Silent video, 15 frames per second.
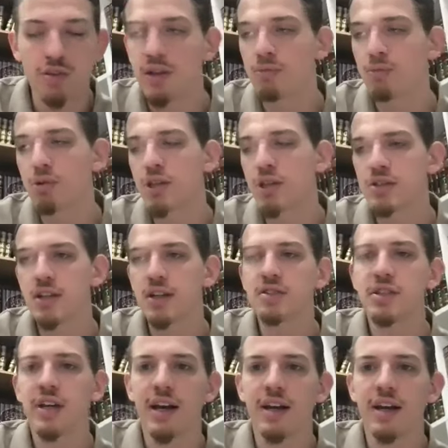So the
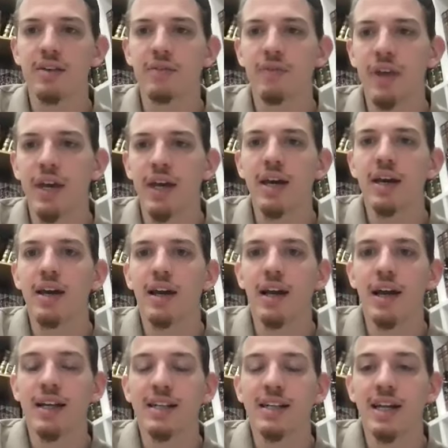Mu'tazilas had
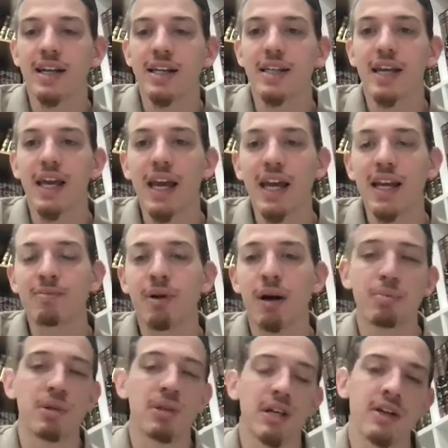kind of gained
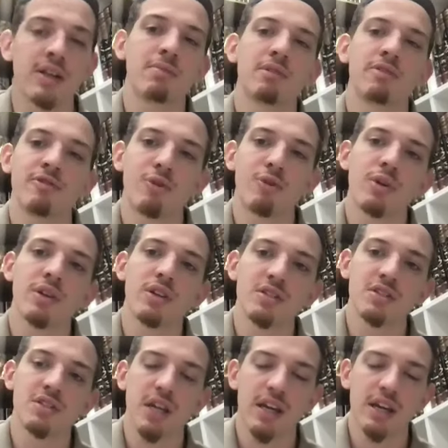popularity before
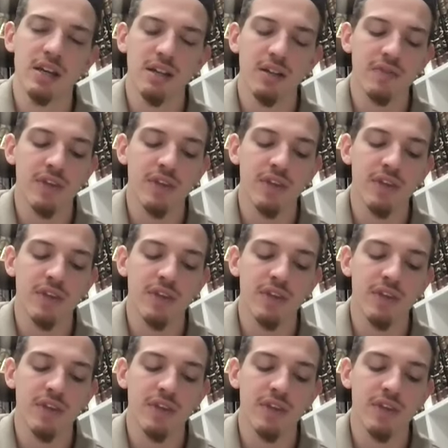this date,